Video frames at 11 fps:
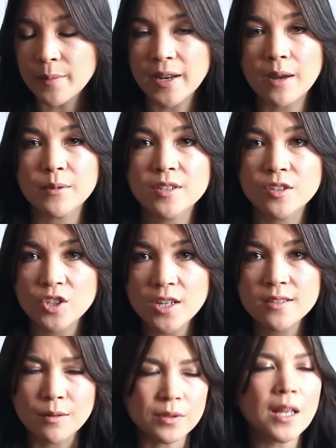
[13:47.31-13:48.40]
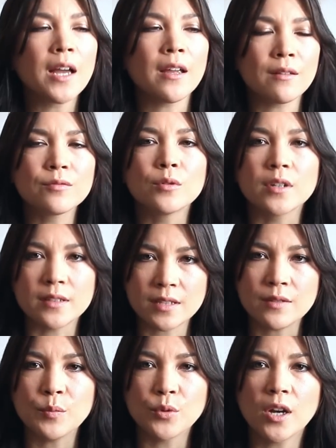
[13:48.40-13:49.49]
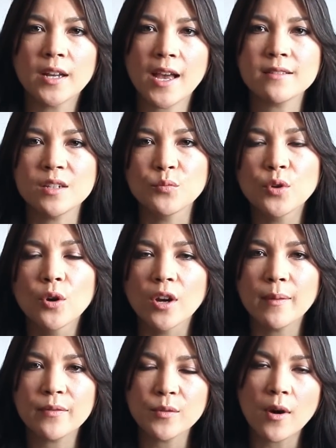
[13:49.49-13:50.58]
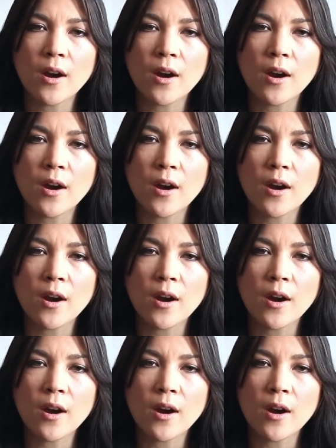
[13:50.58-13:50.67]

I mean, I would suggest applying for a TV broadcasting program if you